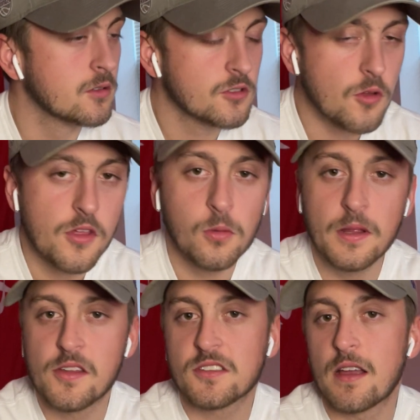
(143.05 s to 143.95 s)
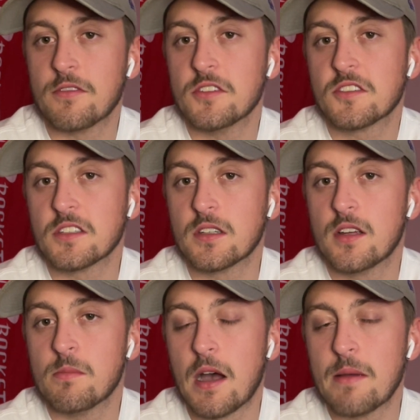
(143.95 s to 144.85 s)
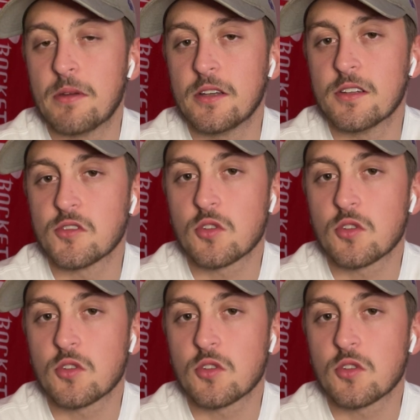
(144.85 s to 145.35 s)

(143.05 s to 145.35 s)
So they'll be the seventh seed, in my opinion.